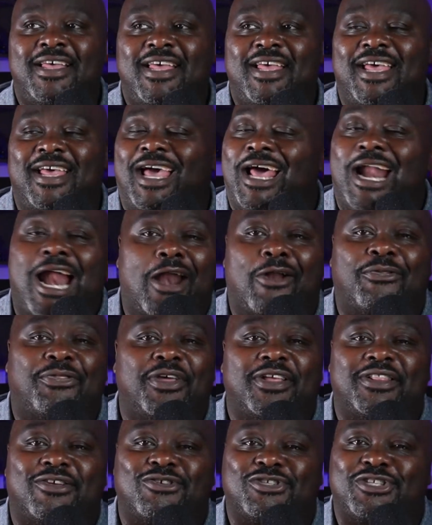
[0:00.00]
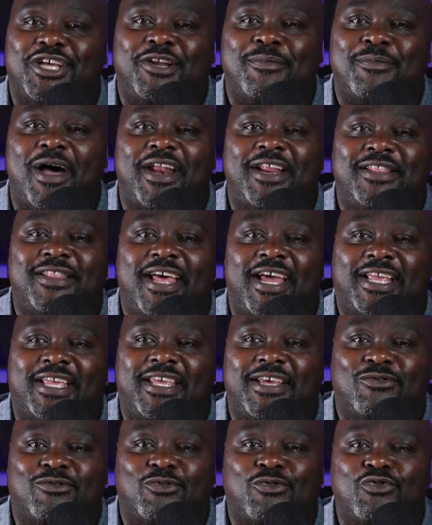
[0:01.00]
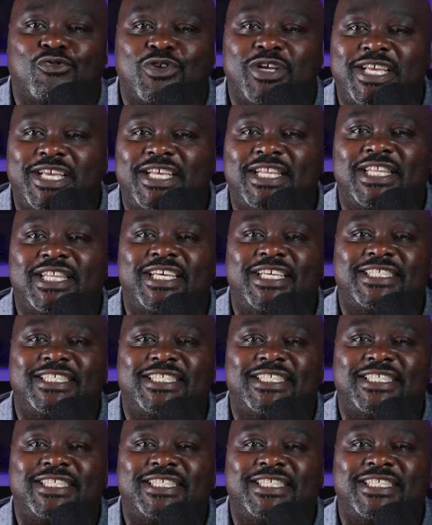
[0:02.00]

And I don't think there's anybody that can really